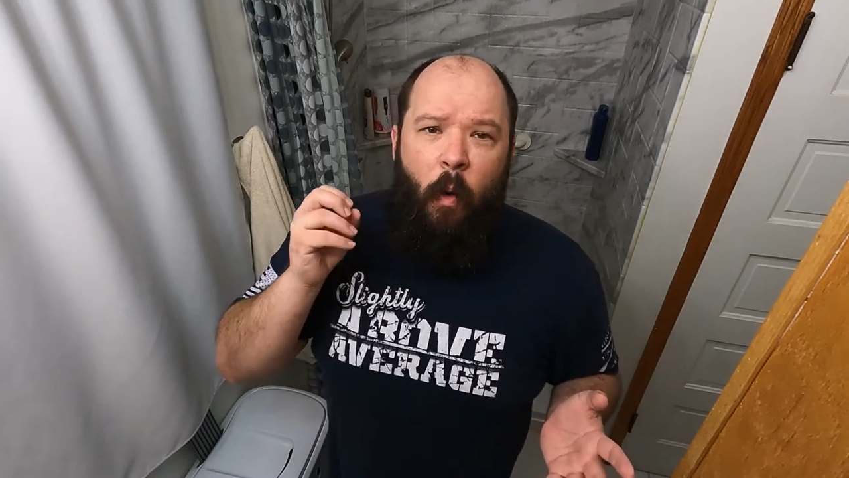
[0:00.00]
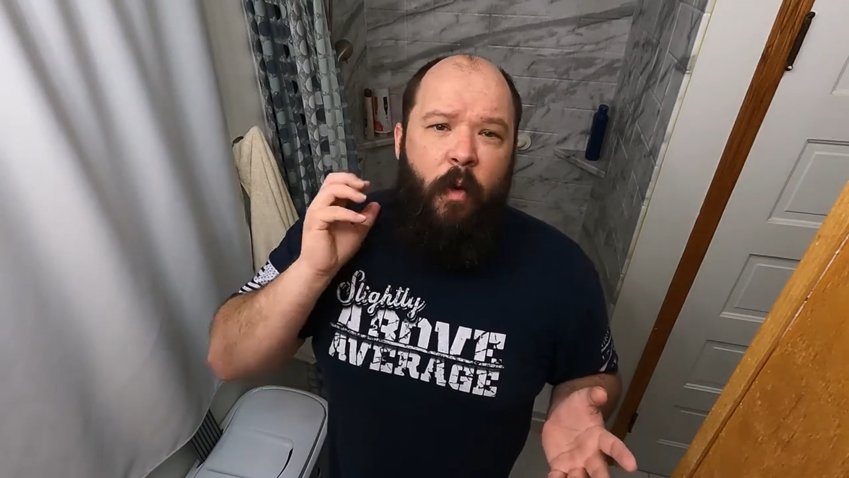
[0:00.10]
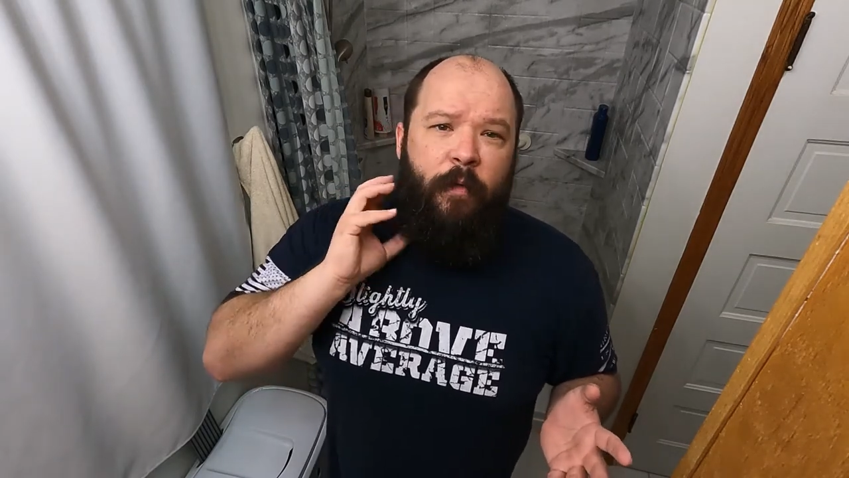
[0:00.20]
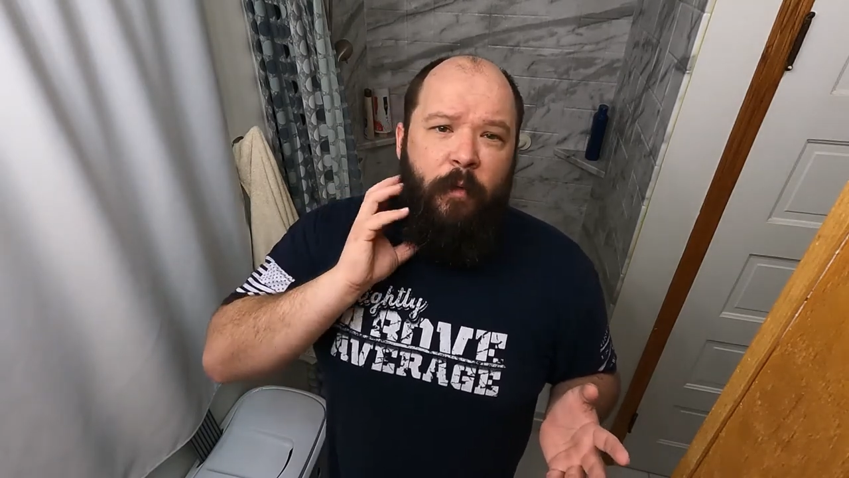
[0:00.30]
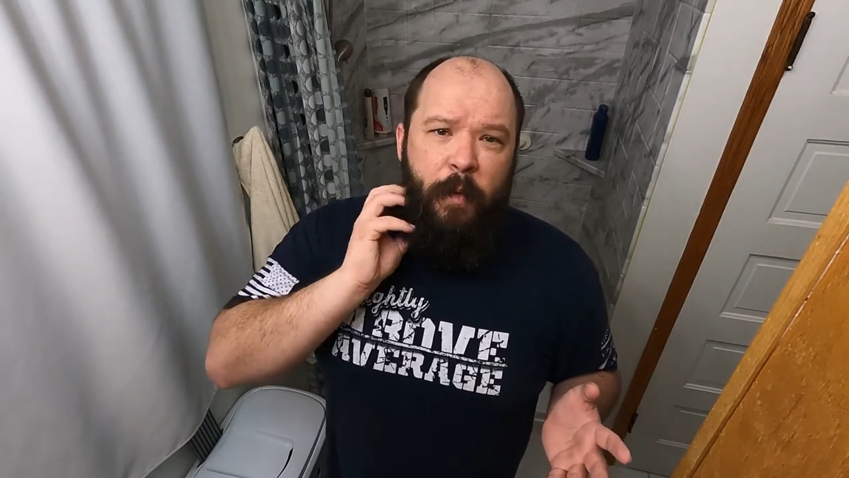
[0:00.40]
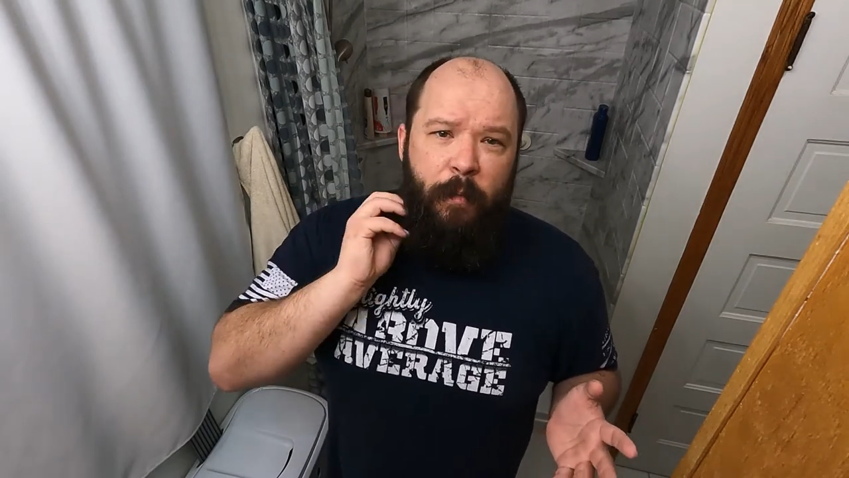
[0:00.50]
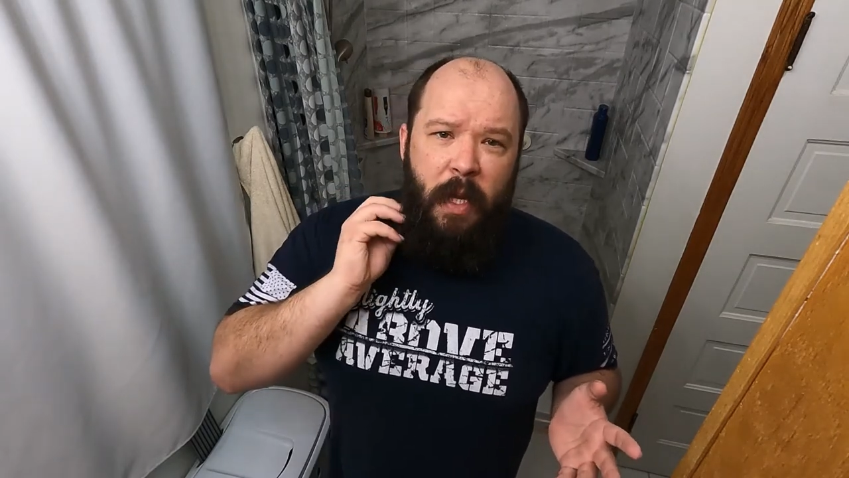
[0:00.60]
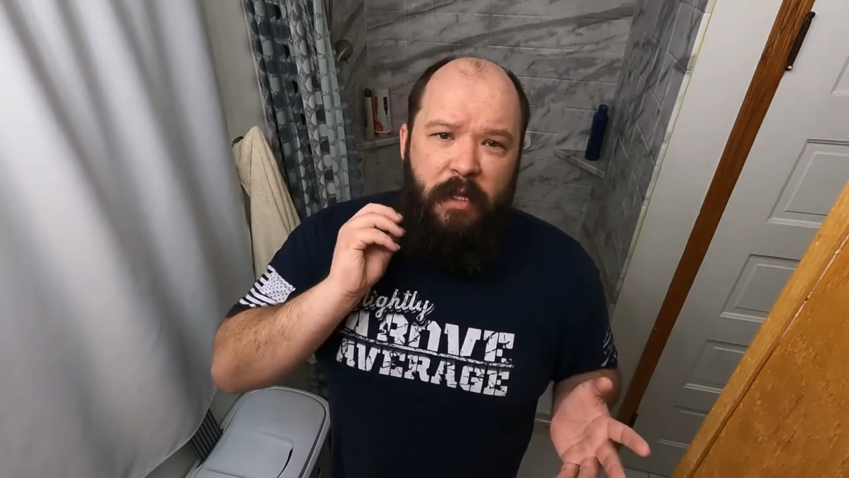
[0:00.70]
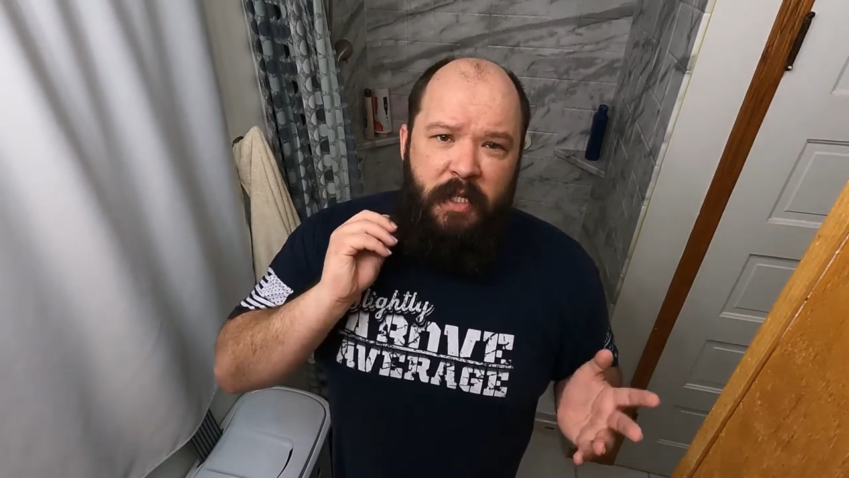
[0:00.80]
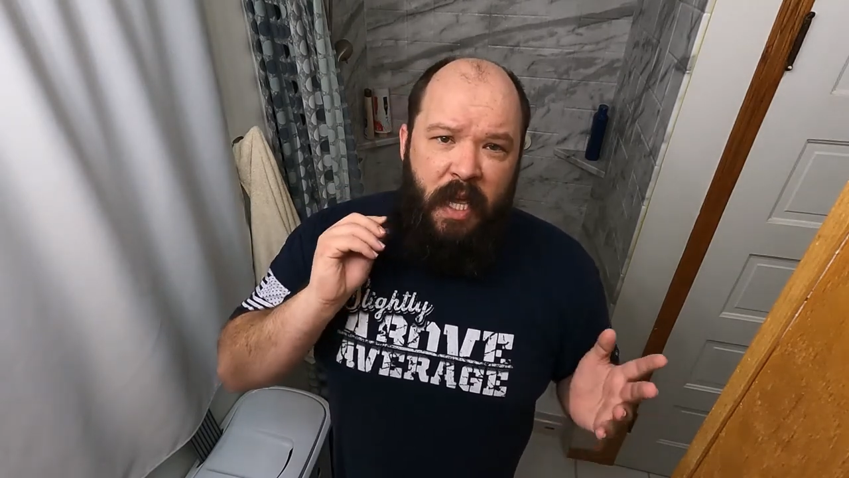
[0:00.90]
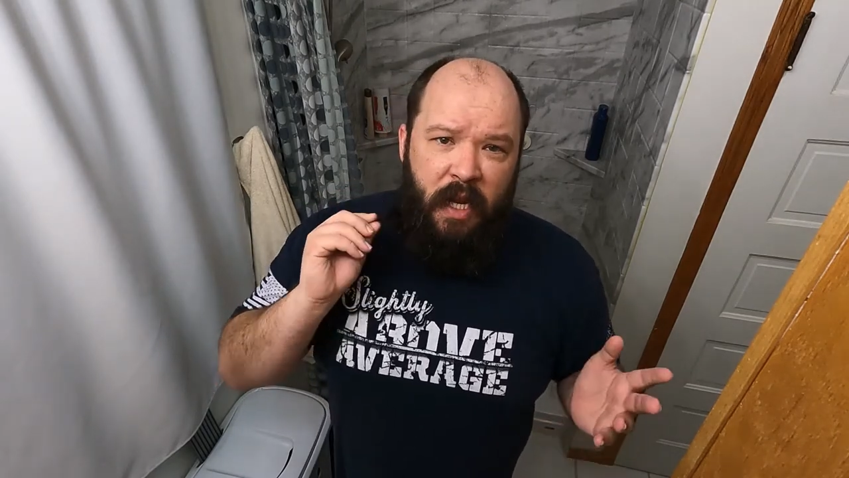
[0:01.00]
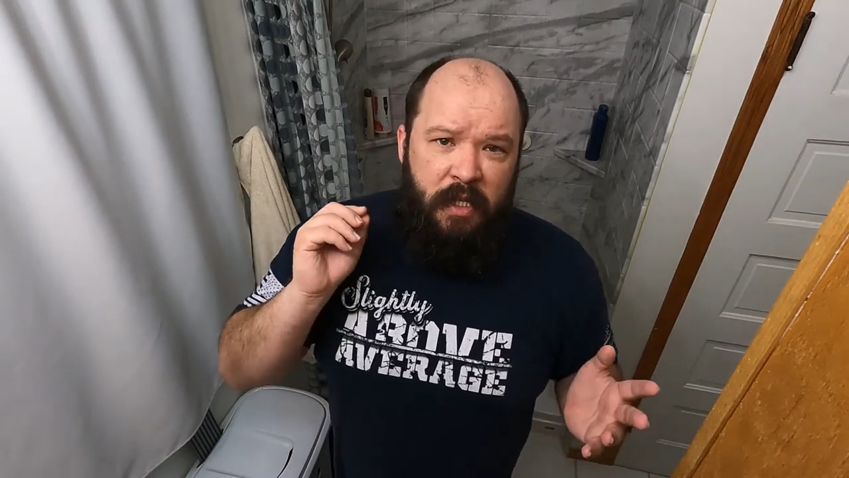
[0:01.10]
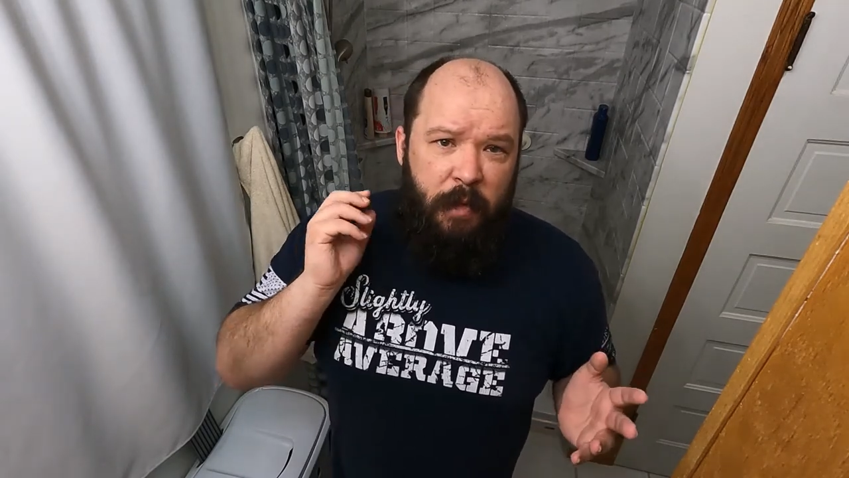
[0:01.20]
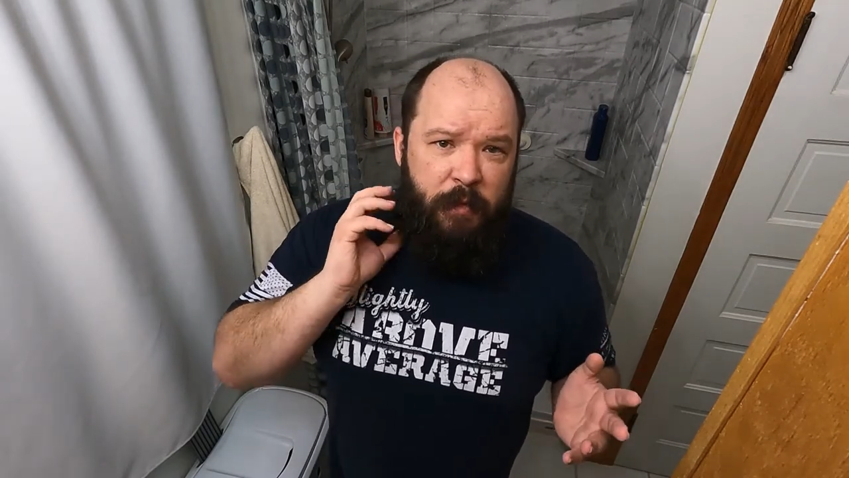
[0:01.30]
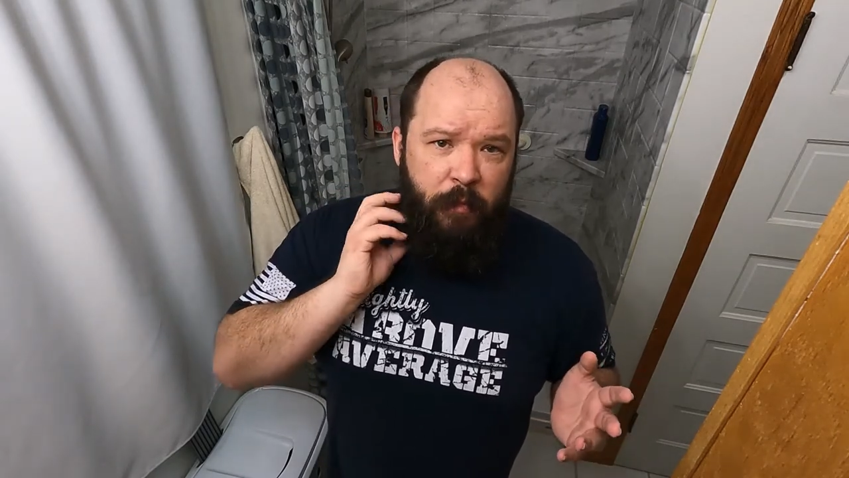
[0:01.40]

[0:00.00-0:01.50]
or if it'll be me just getting tips